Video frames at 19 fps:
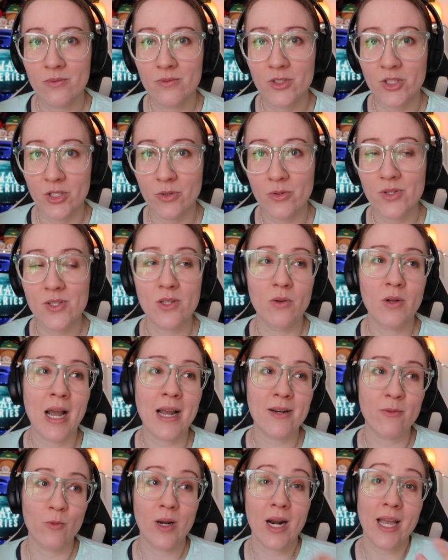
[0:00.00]
Too. So
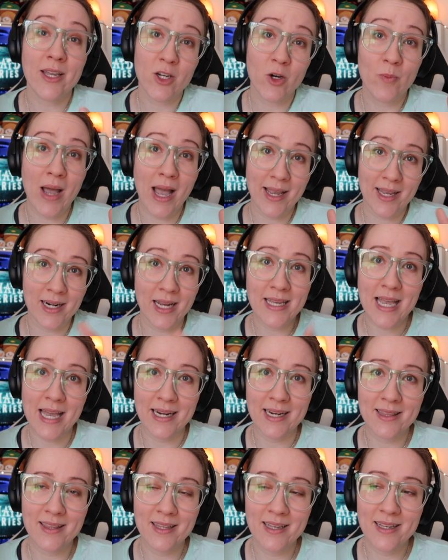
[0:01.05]
when I go back and I
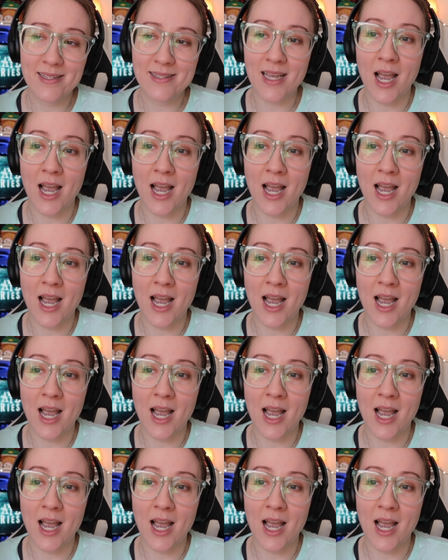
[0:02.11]
edit this,